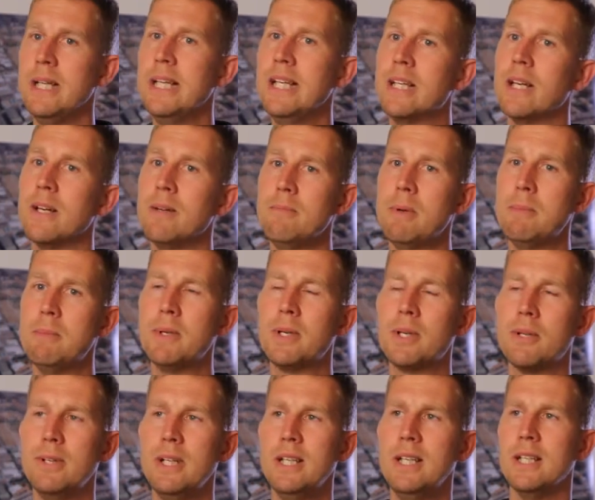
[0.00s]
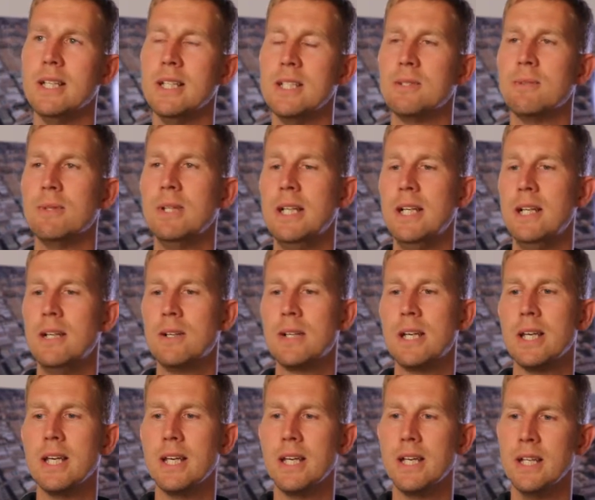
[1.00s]
eco-mimicry is really
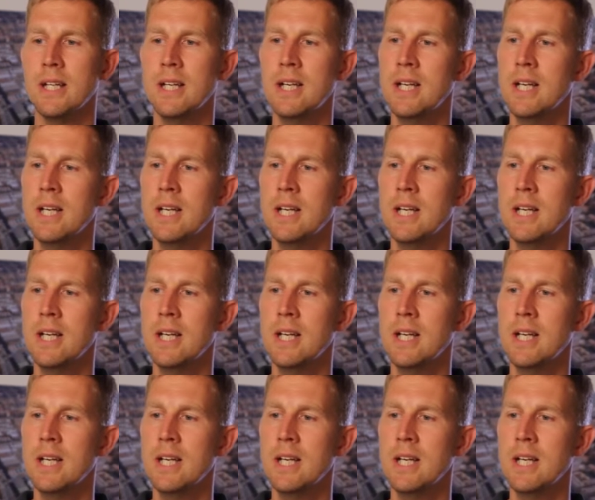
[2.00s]
looking at